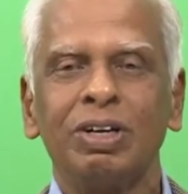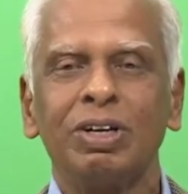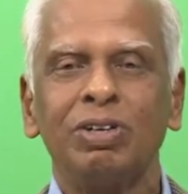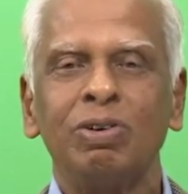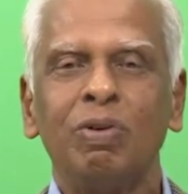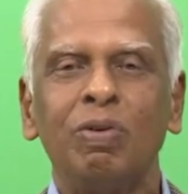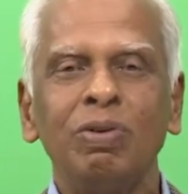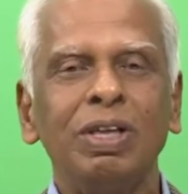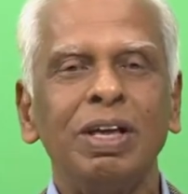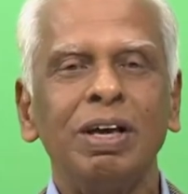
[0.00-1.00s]
So
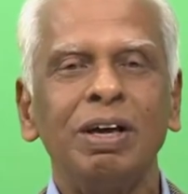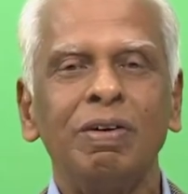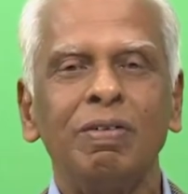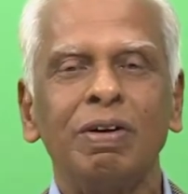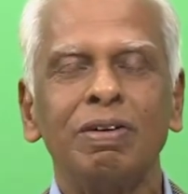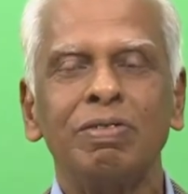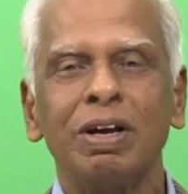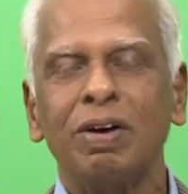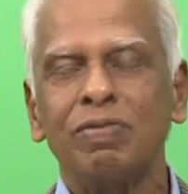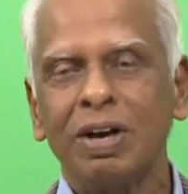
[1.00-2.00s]
Kunti was
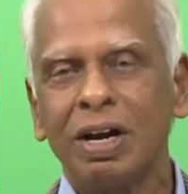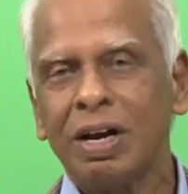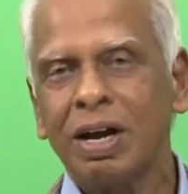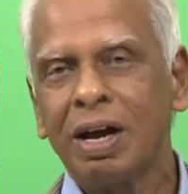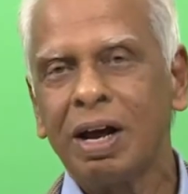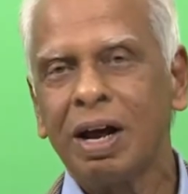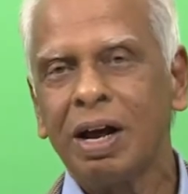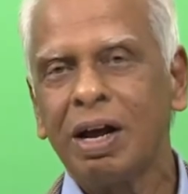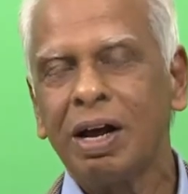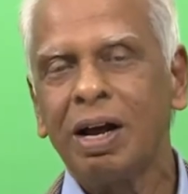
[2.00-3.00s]
very upset,
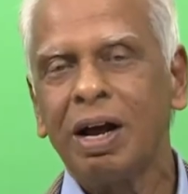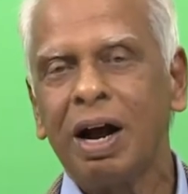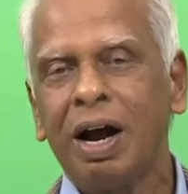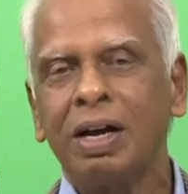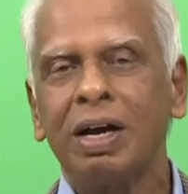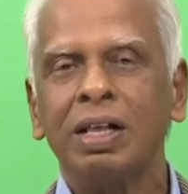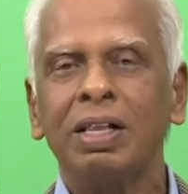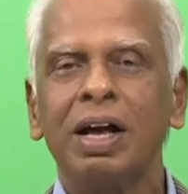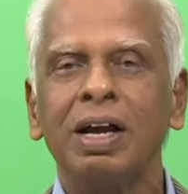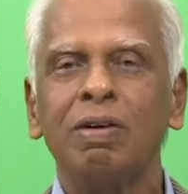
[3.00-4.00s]
and
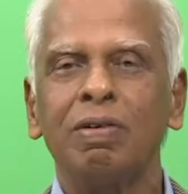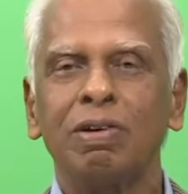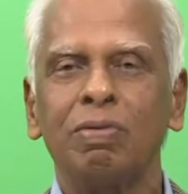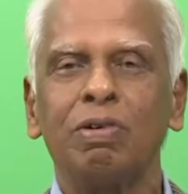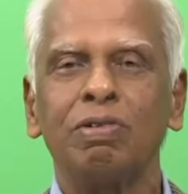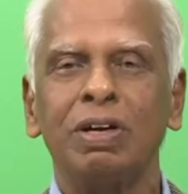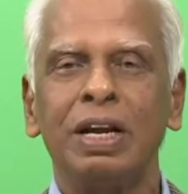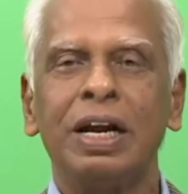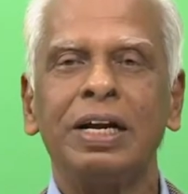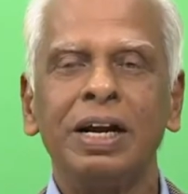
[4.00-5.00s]
Gandhari was, of course,
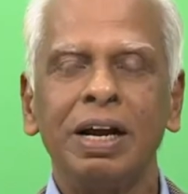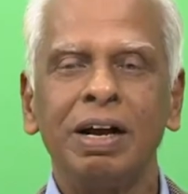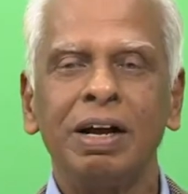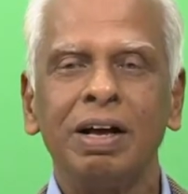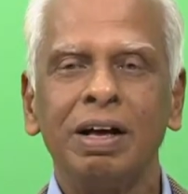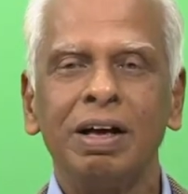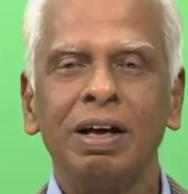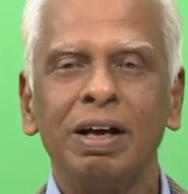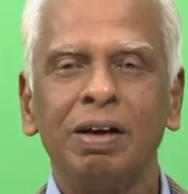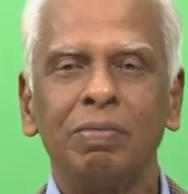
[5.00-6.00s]
elated,
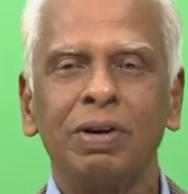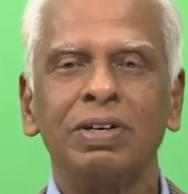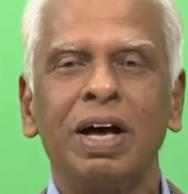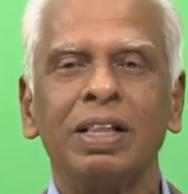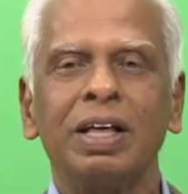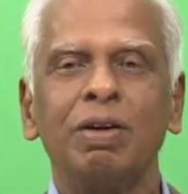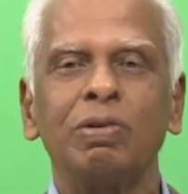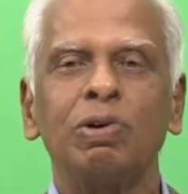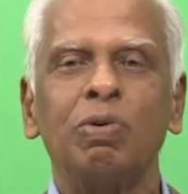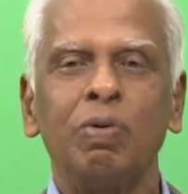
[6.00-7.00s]
because Gandhari
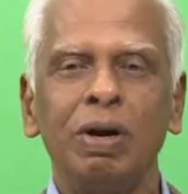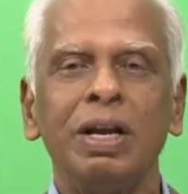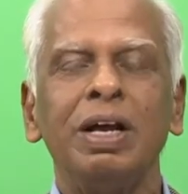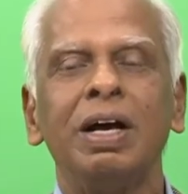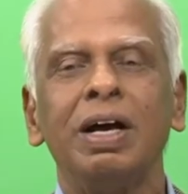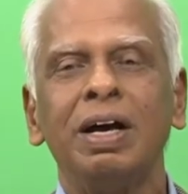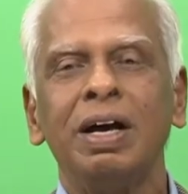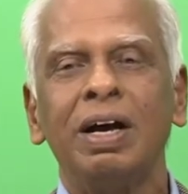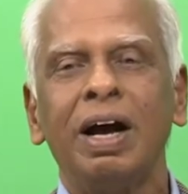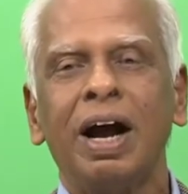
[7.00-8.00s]
was the queen,
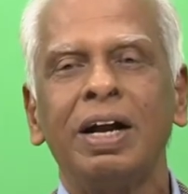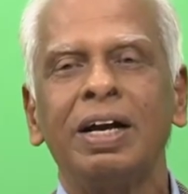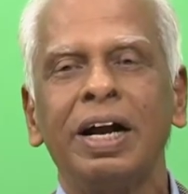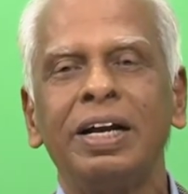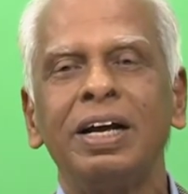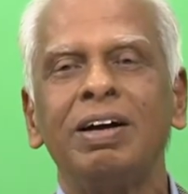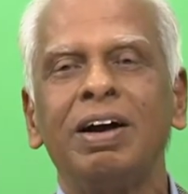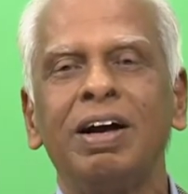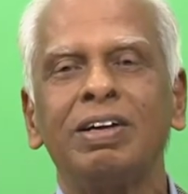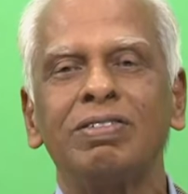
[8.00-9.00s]
and getting
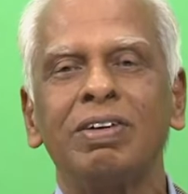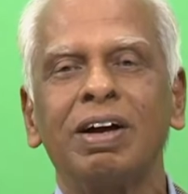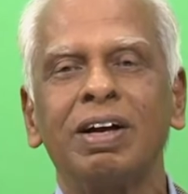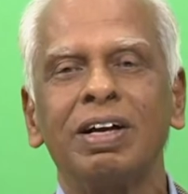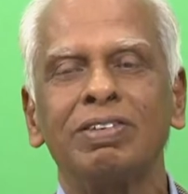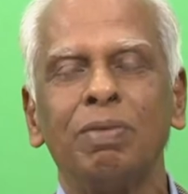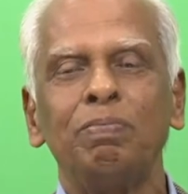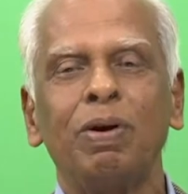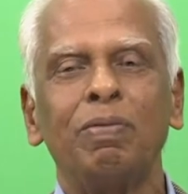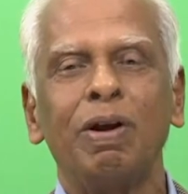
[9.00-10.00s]
a
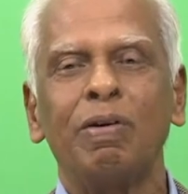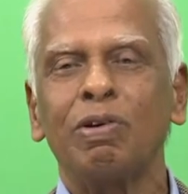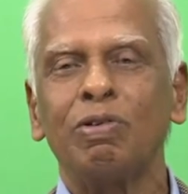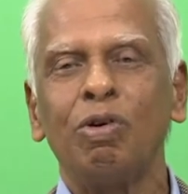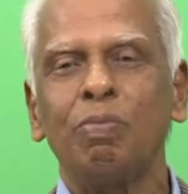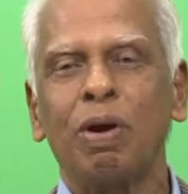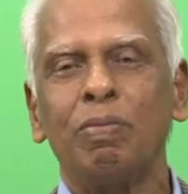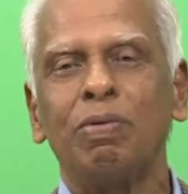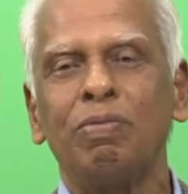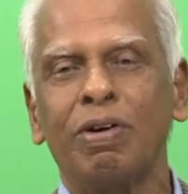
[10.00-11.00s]
champak flower was no
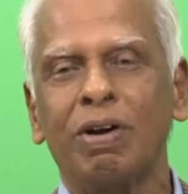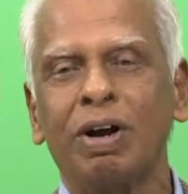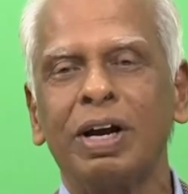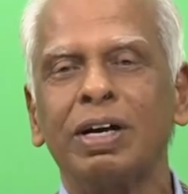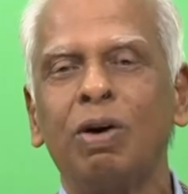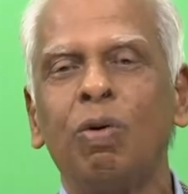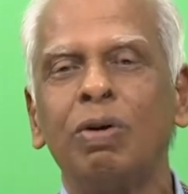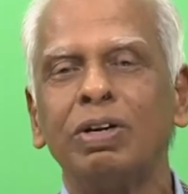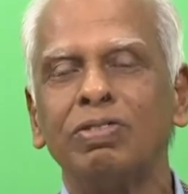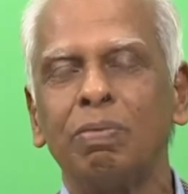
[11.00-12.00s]
problem for her. Getting a
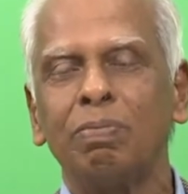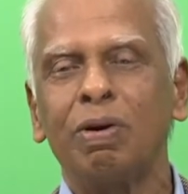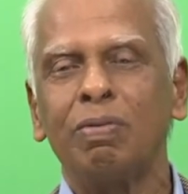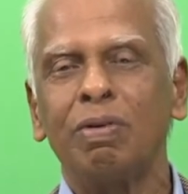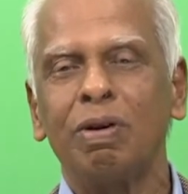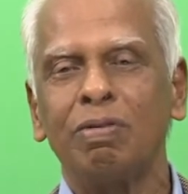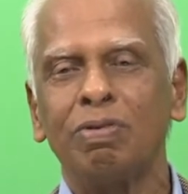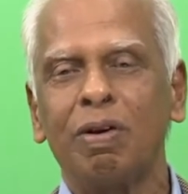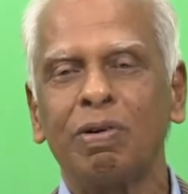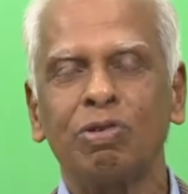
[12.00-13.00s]
golden champak
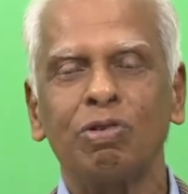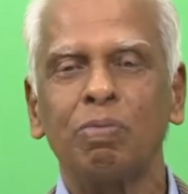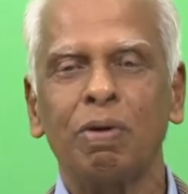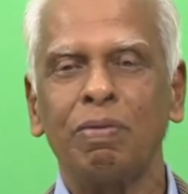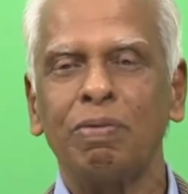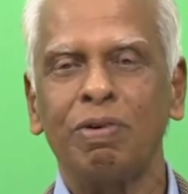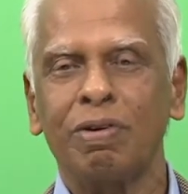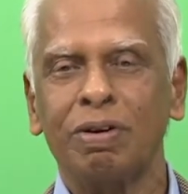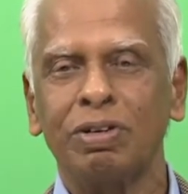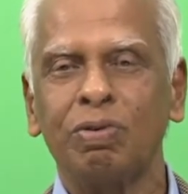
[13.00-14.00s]
flower was no problem for
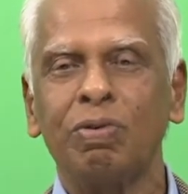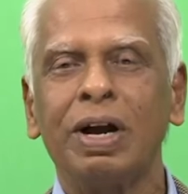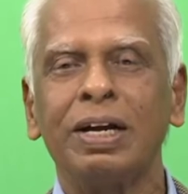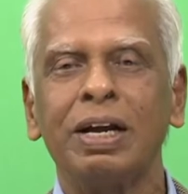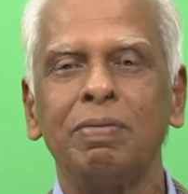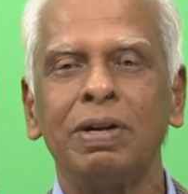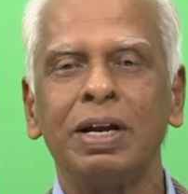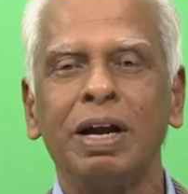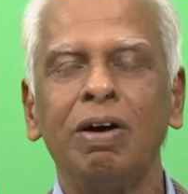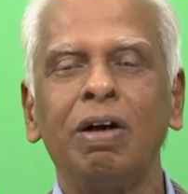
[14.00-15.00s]
her. She could get it
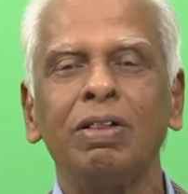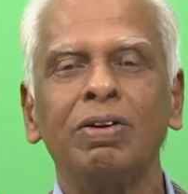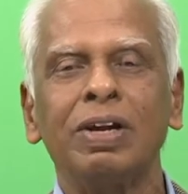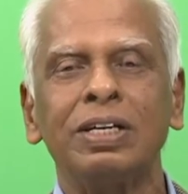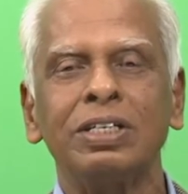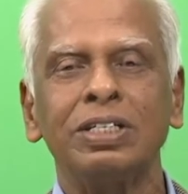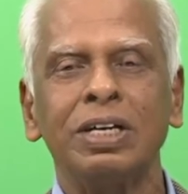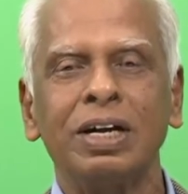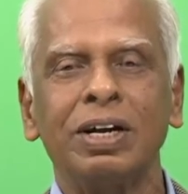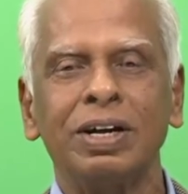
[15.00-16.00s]
immediately. All the treasury,
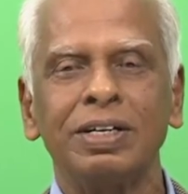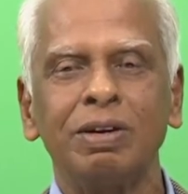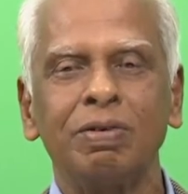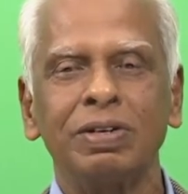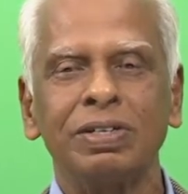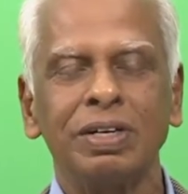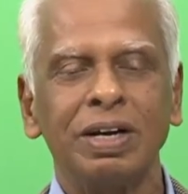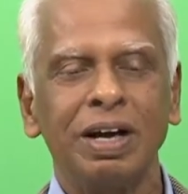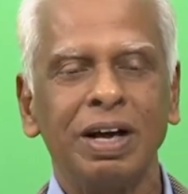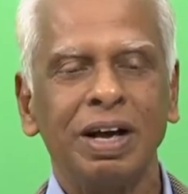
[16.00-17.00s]
state treasury was
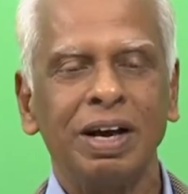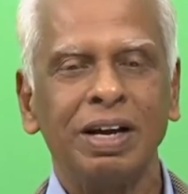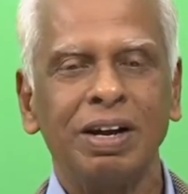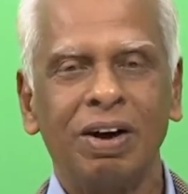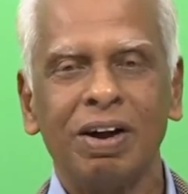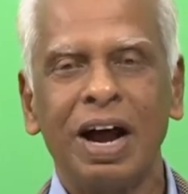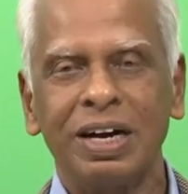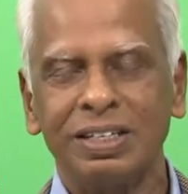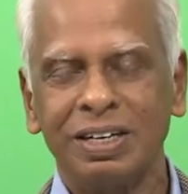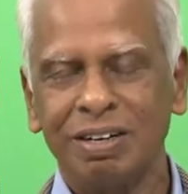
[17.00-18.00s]
in her hands.